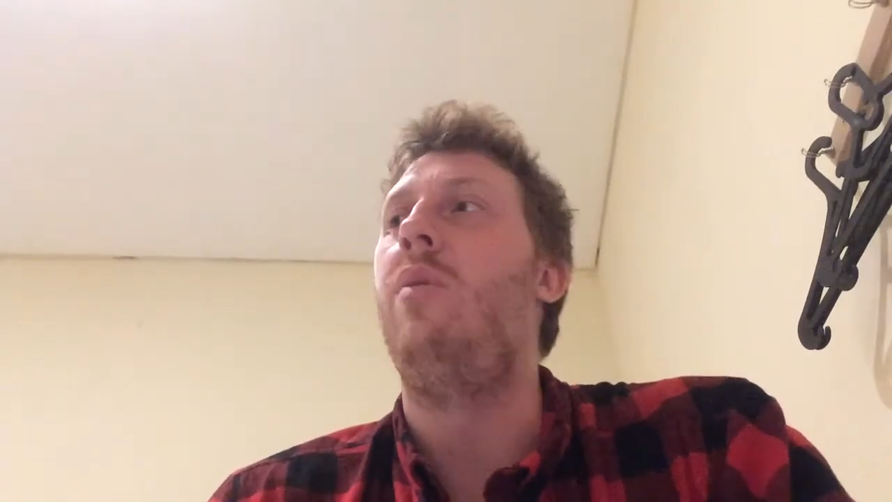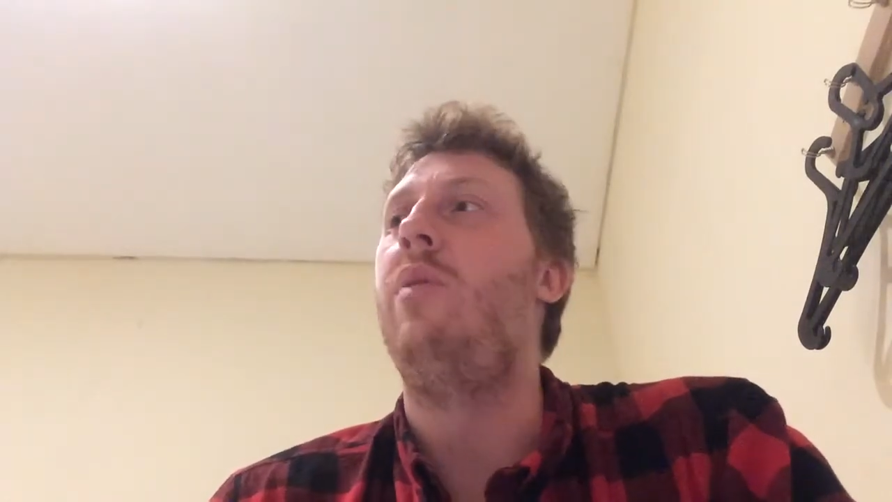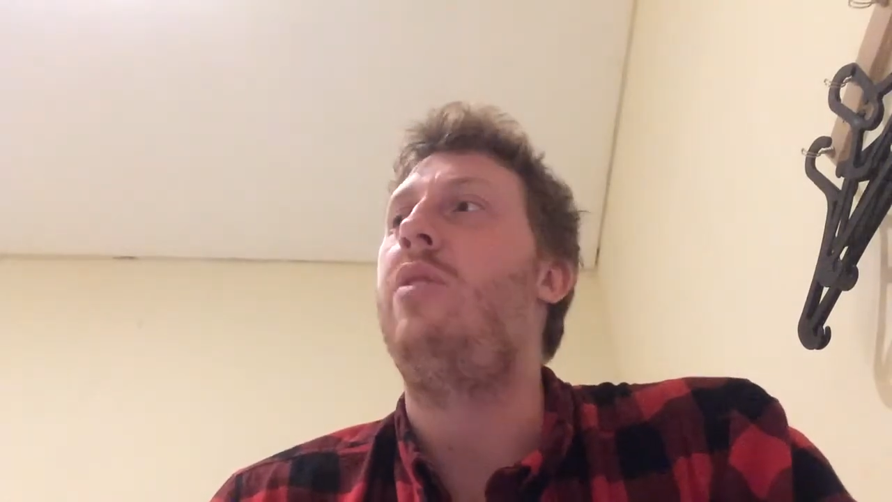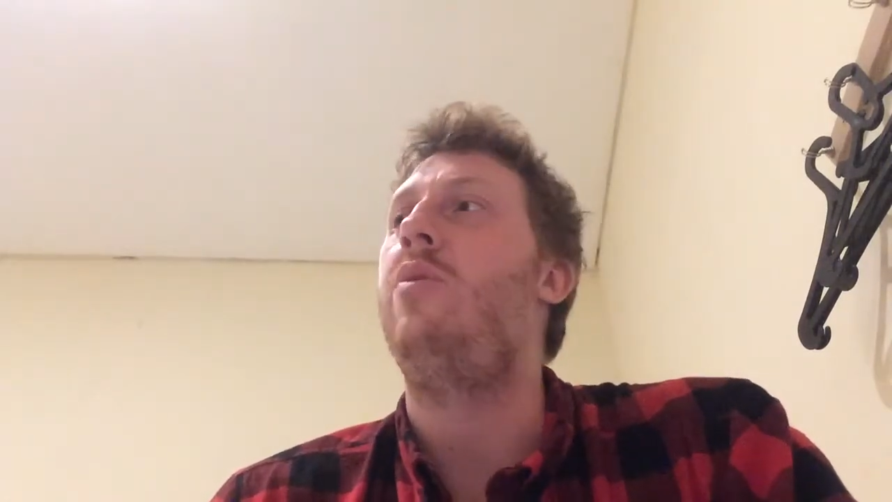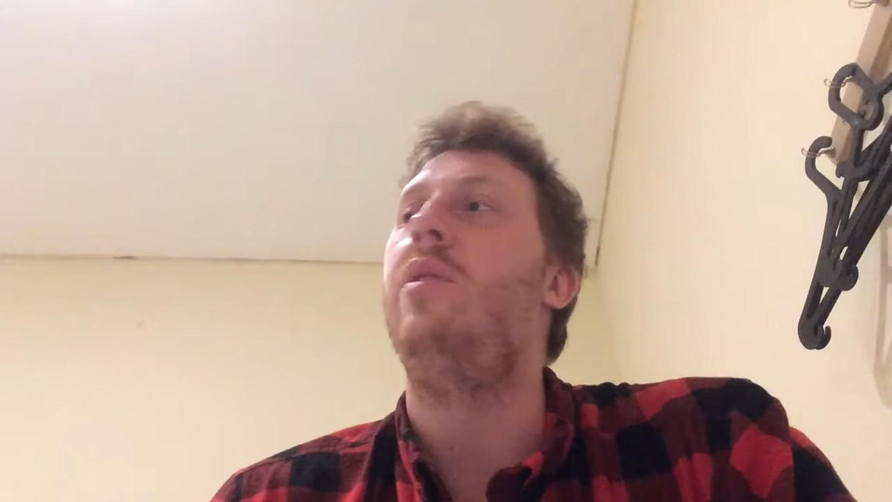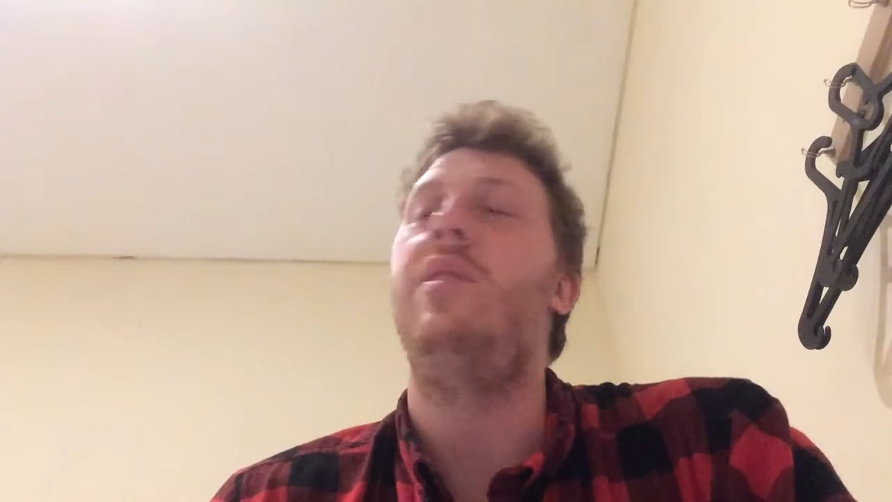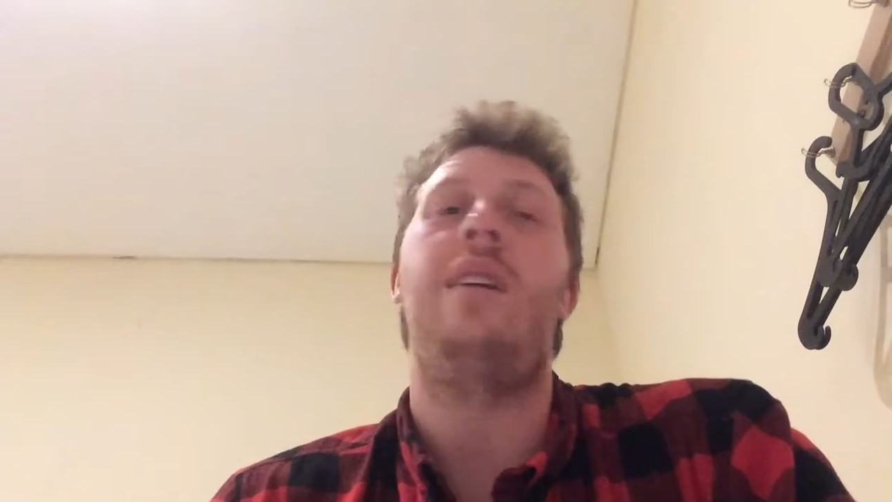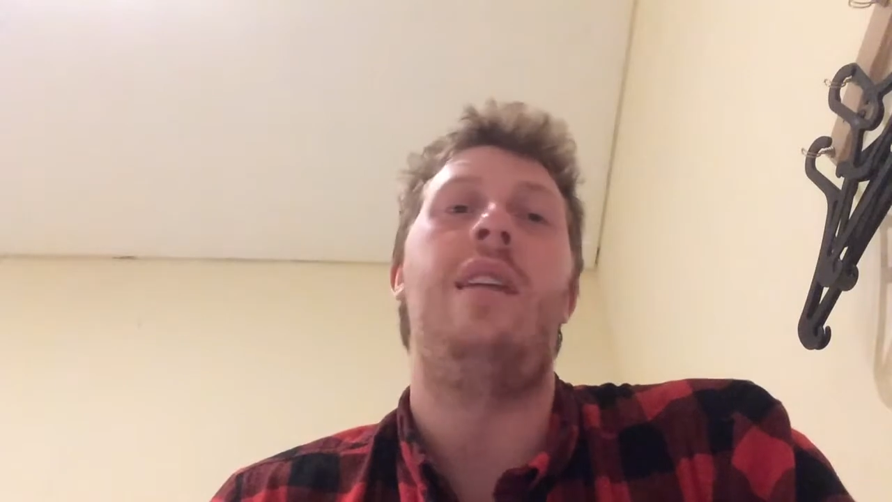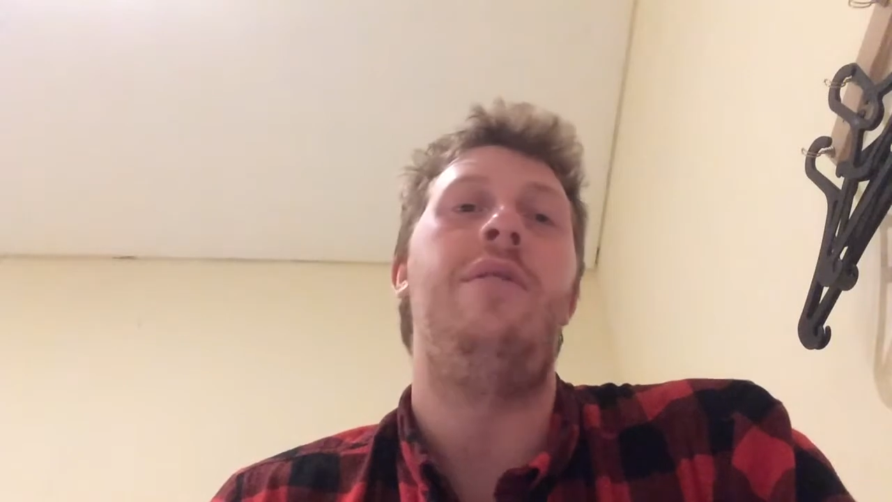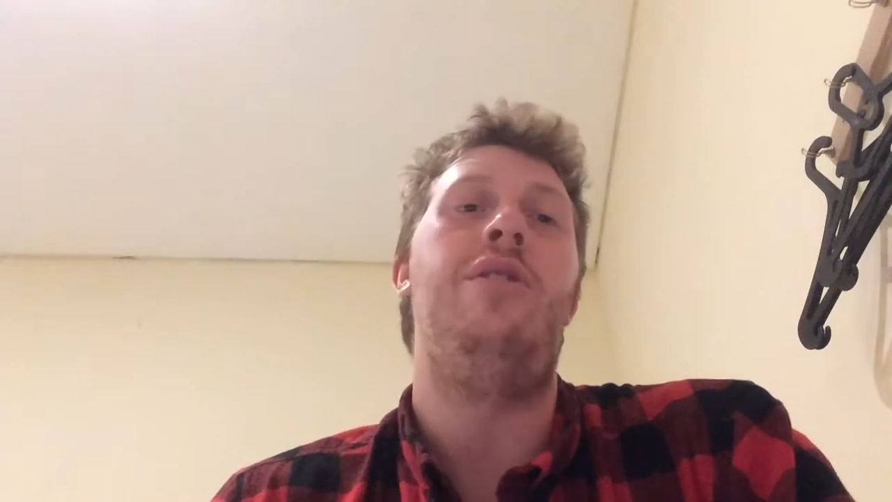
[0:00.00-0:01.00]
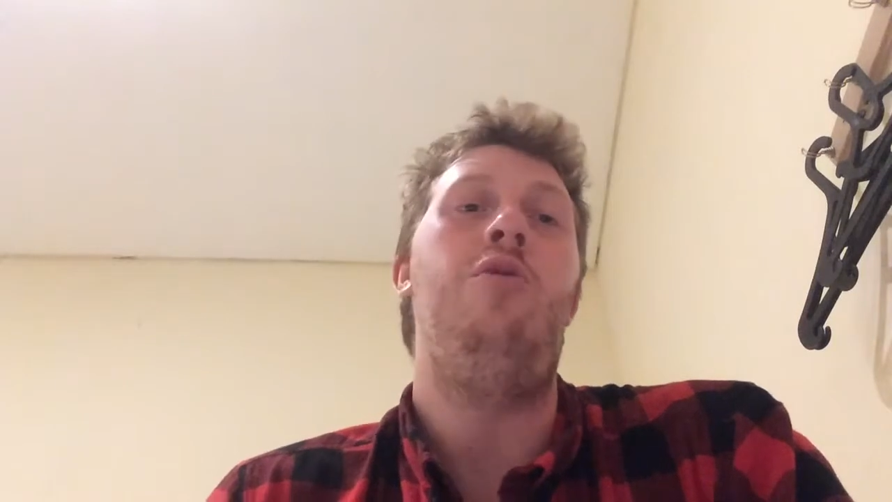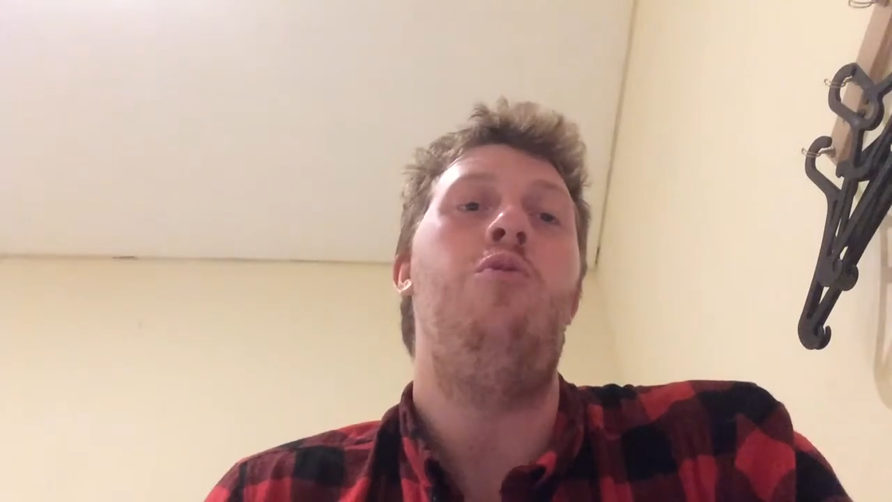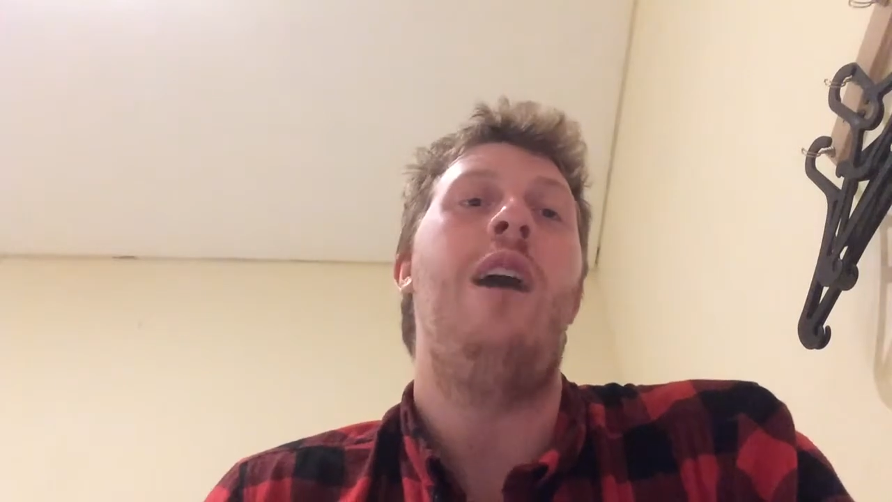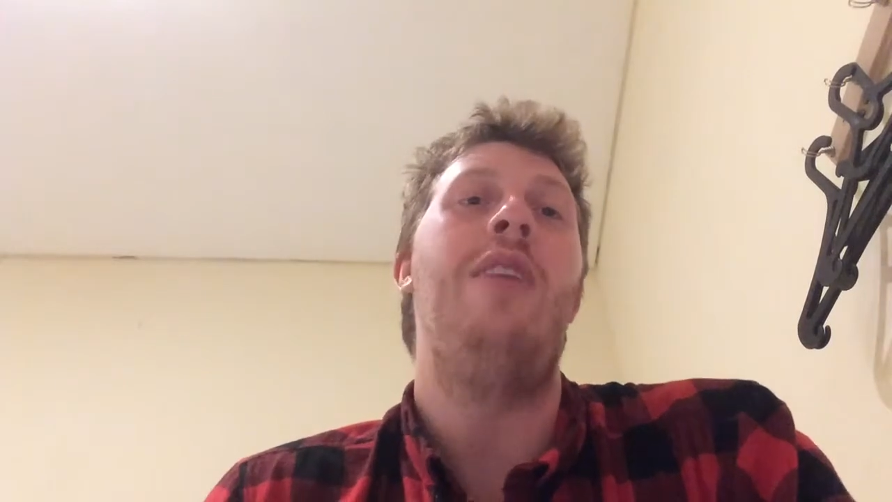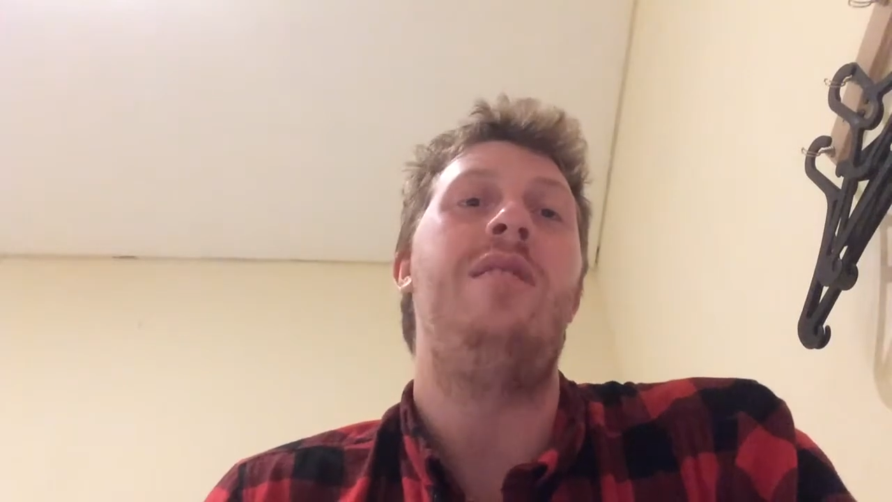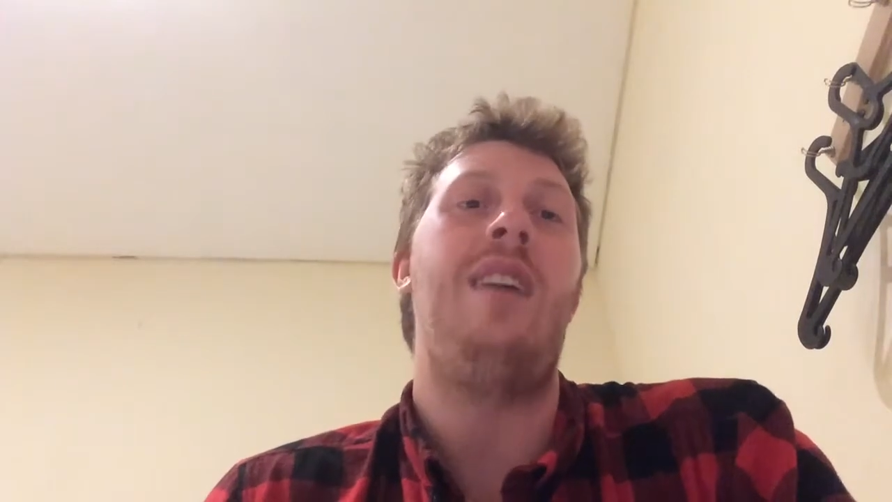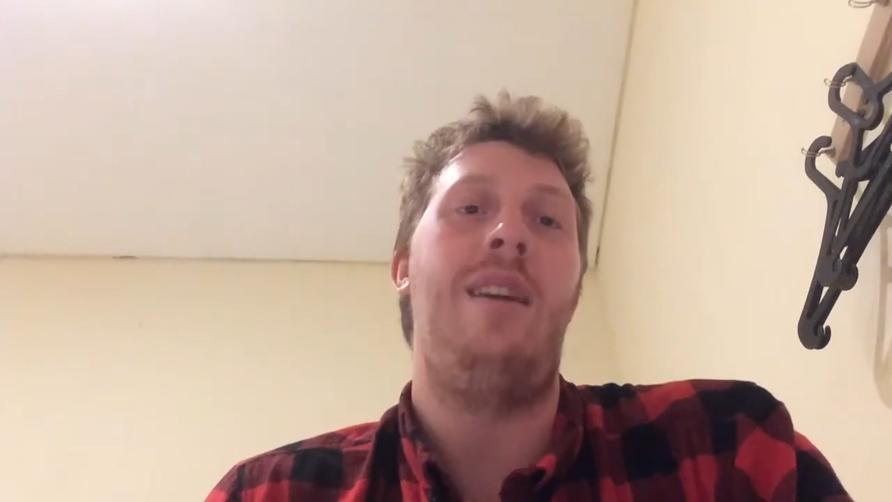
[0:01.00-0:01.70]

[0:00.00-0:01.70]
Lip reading: which was kind of a new route to